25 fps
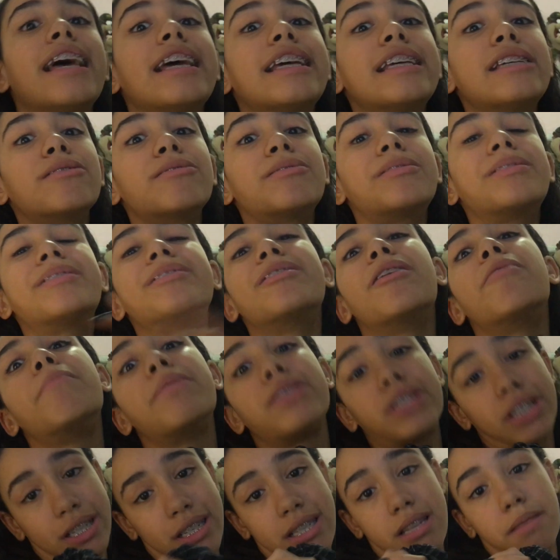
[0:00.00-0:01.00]
Thank you so
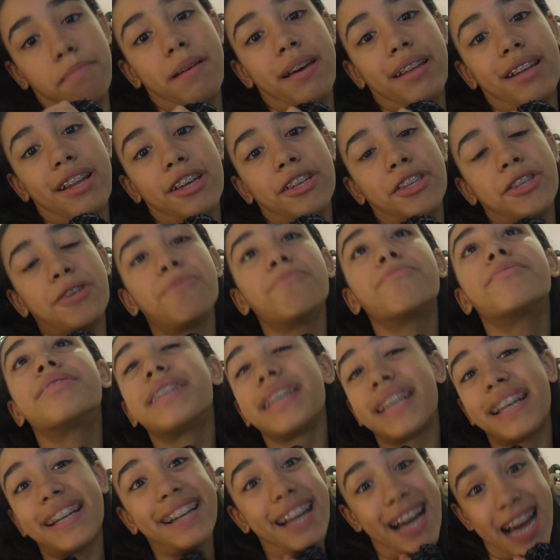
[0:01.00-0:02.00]
much, Isabella. You
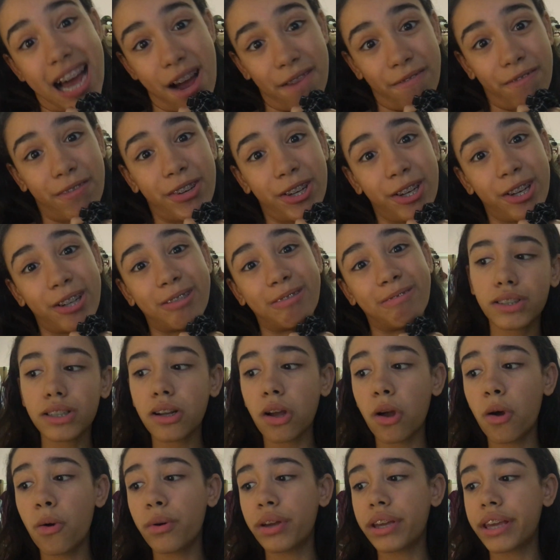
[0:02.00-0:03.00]
didn't have to.
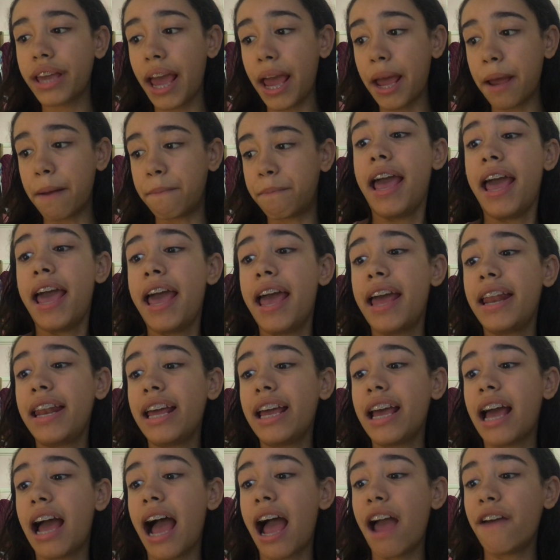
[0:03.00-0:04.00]
Okay. And
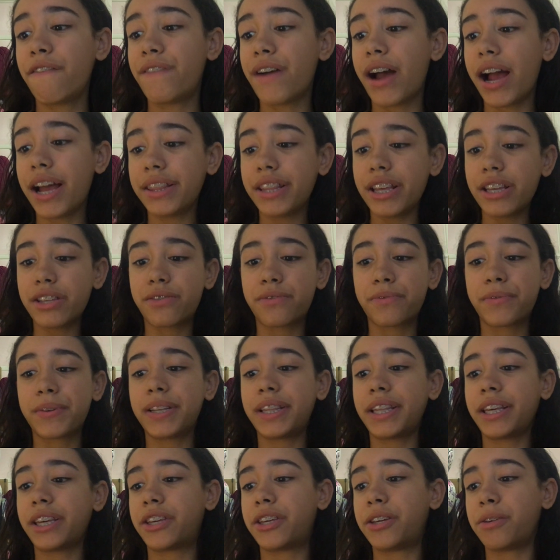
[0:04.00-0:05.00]
I find this
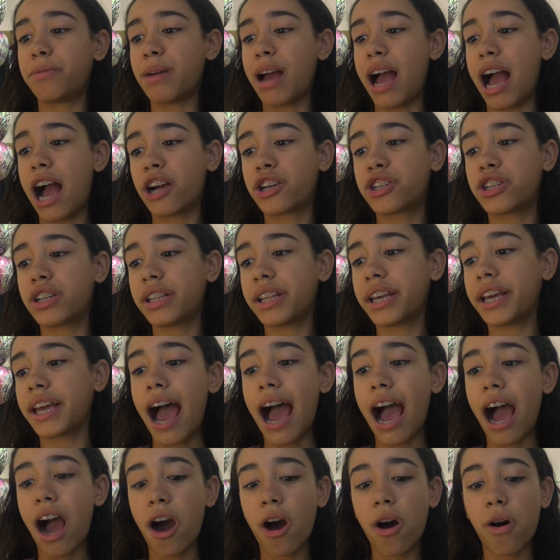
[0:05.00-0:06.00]
really cute, actually.
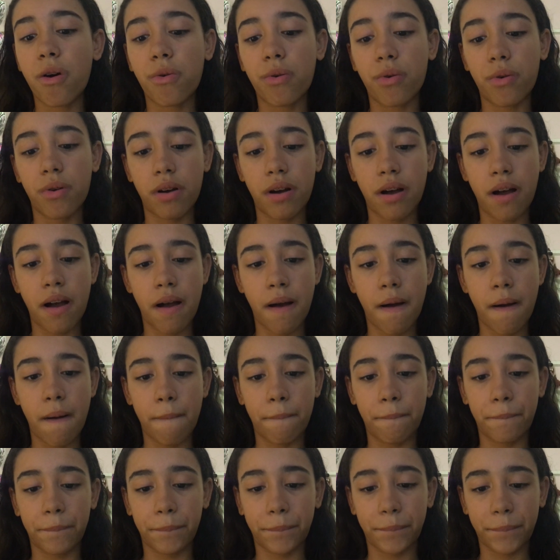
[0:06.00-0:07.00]
How,
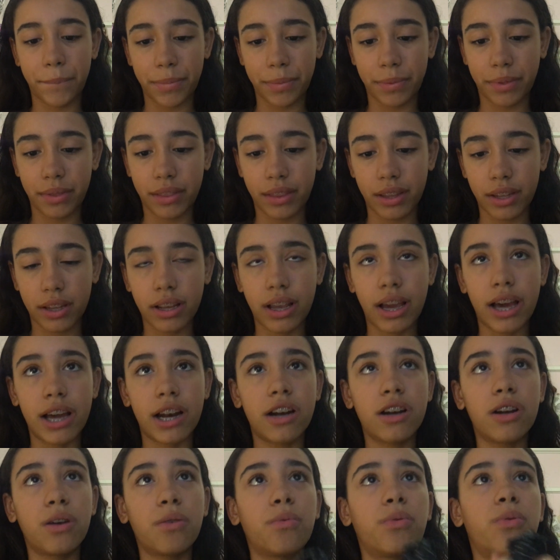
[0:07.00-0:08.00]
I
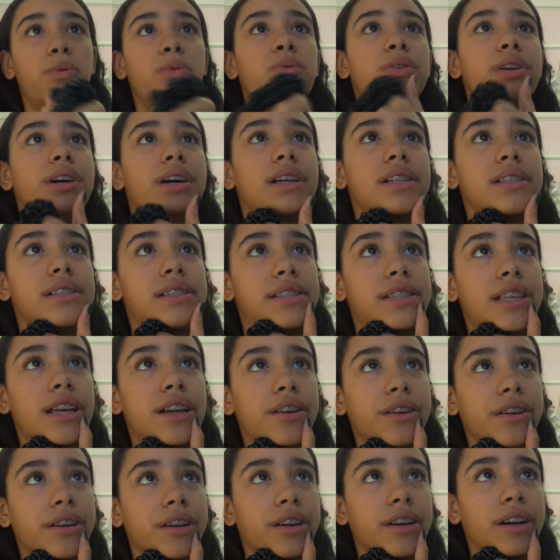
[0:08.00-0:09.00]
don't know who to
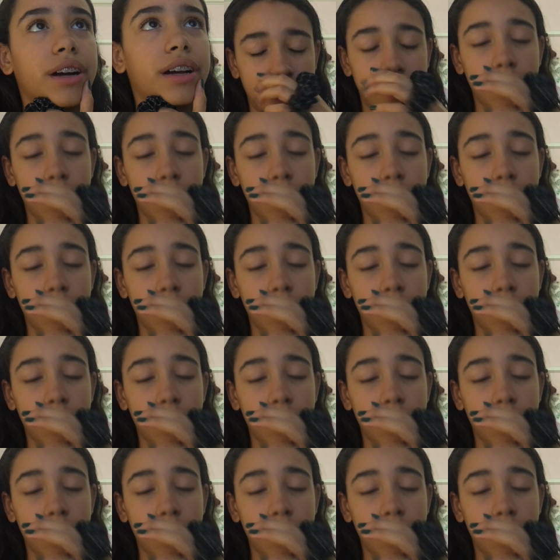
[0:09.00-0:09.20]
consider her.